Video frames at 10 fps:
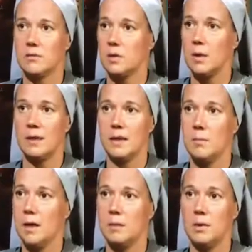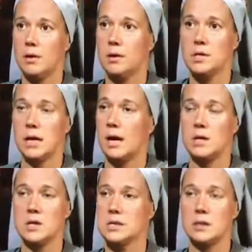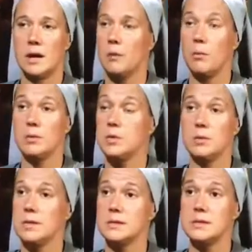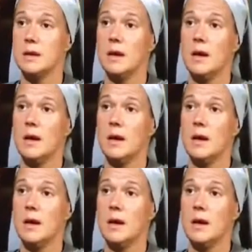give her away to that man in marriage. I won't do this.